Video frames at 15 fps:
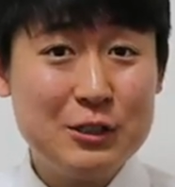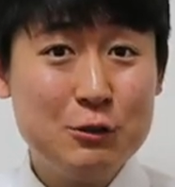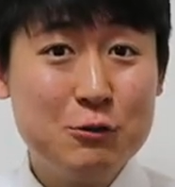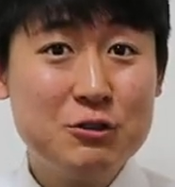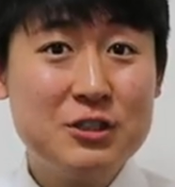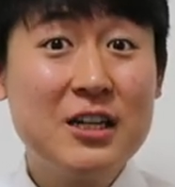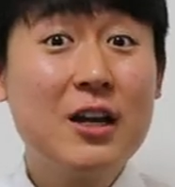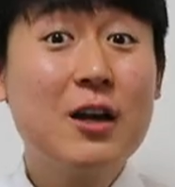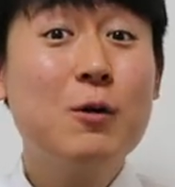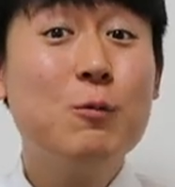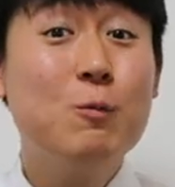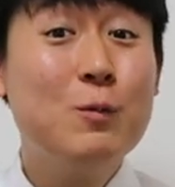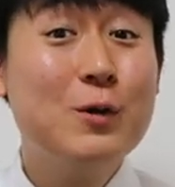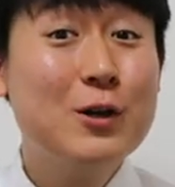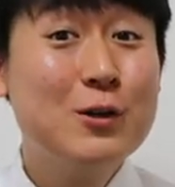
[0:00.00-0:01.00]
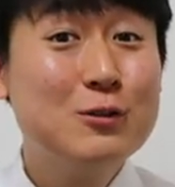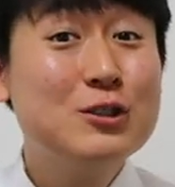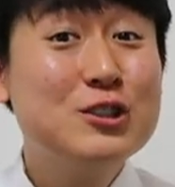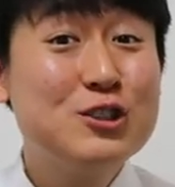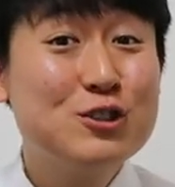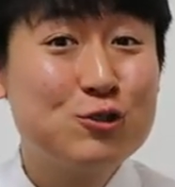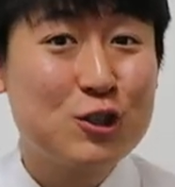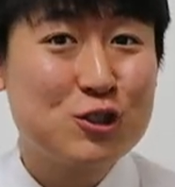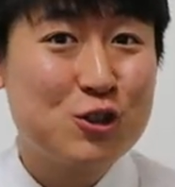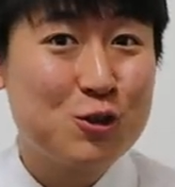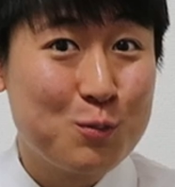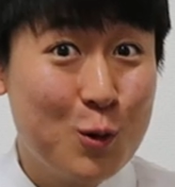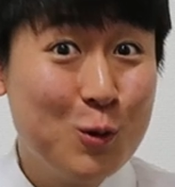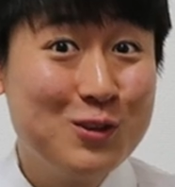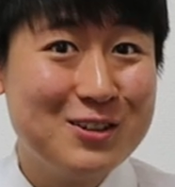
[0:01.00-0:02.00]
using real
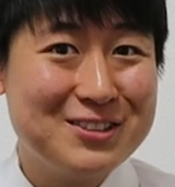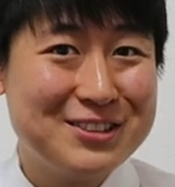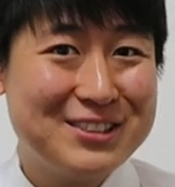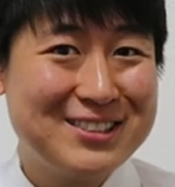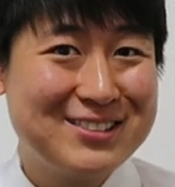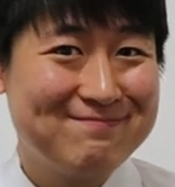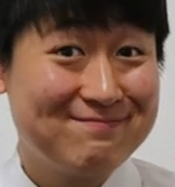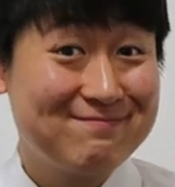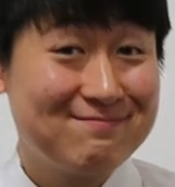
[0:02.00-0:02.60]
structural models.